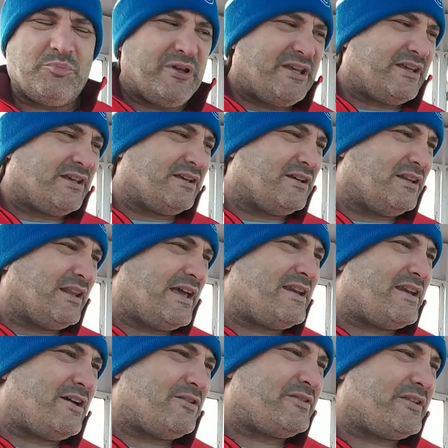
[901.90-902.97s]
being a
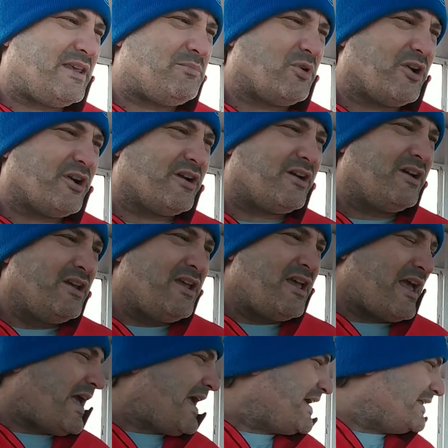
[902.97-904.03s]
lighthouse keeper
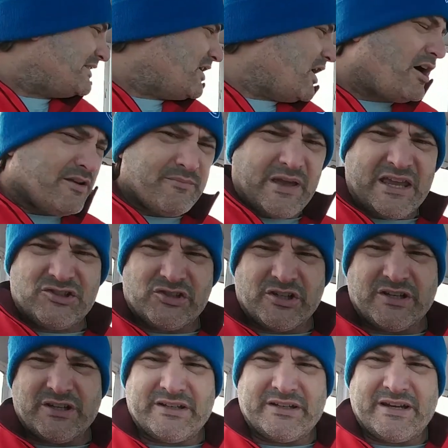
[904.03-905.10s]
and
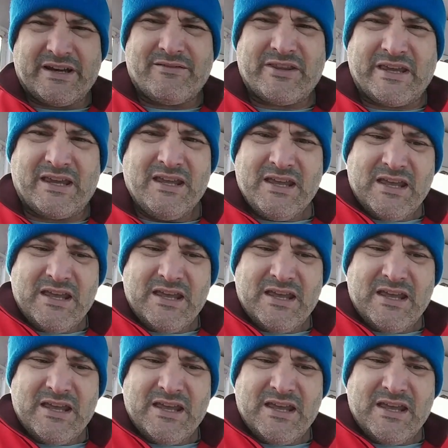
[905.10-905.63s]
automation and everything,